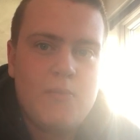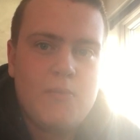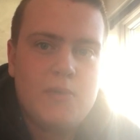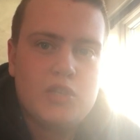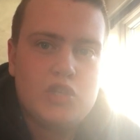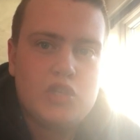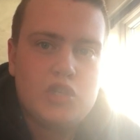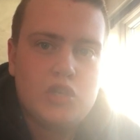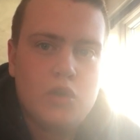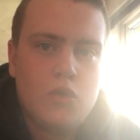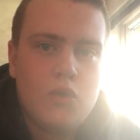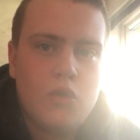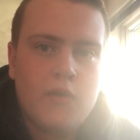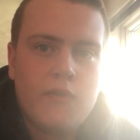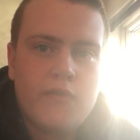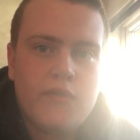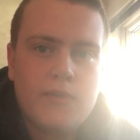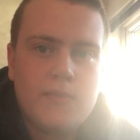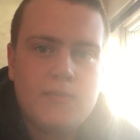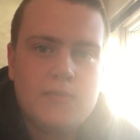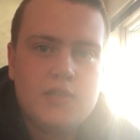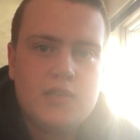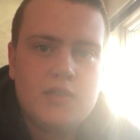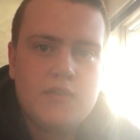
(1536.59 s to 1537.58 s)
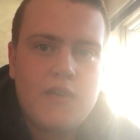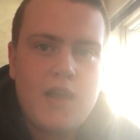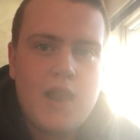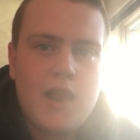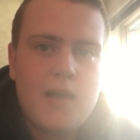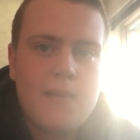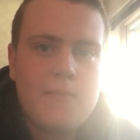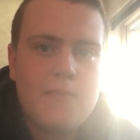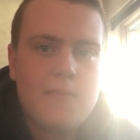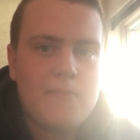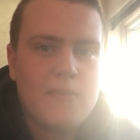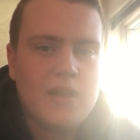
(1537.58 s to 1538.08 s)
bit too long for them to
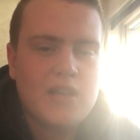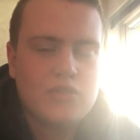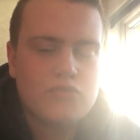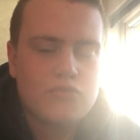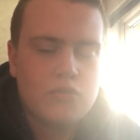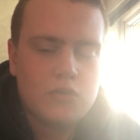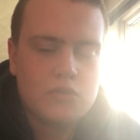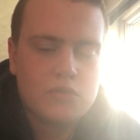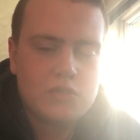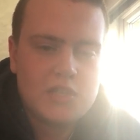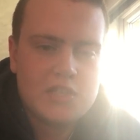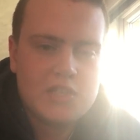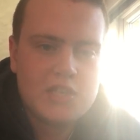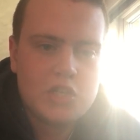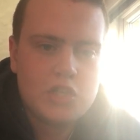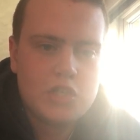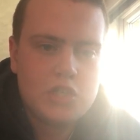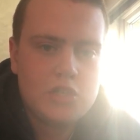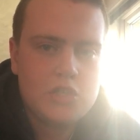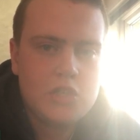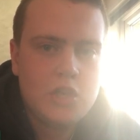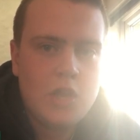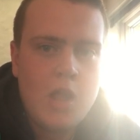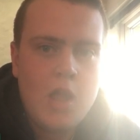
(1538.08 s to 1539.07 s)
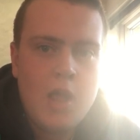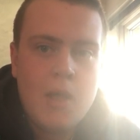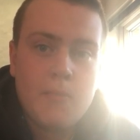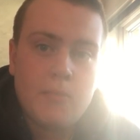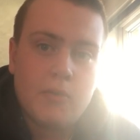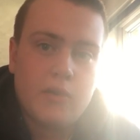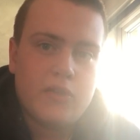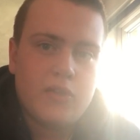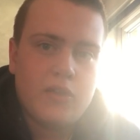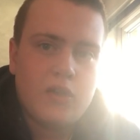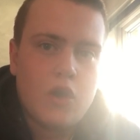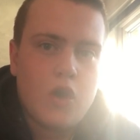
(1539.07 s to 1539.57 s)
develop and makes wrong decisions.
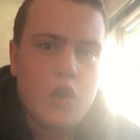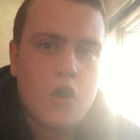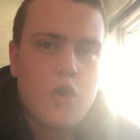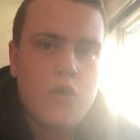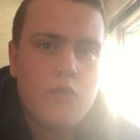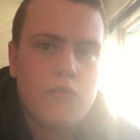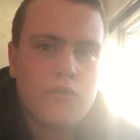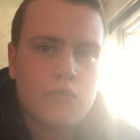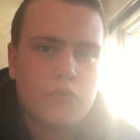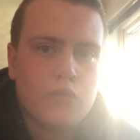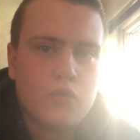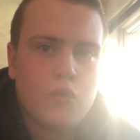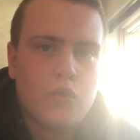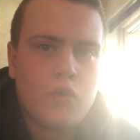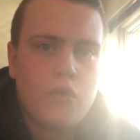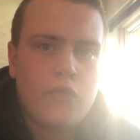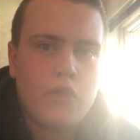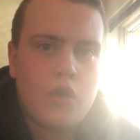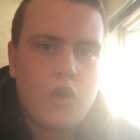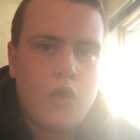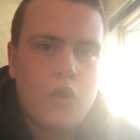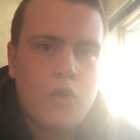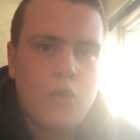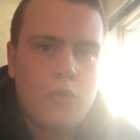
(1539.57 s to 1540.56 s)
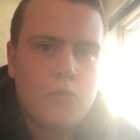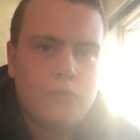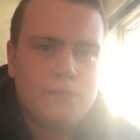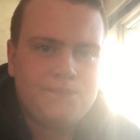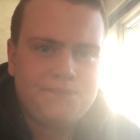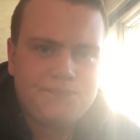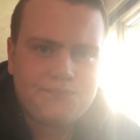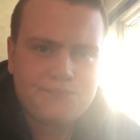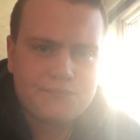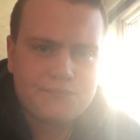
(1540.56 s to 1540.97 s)
But I think overall, on the whole,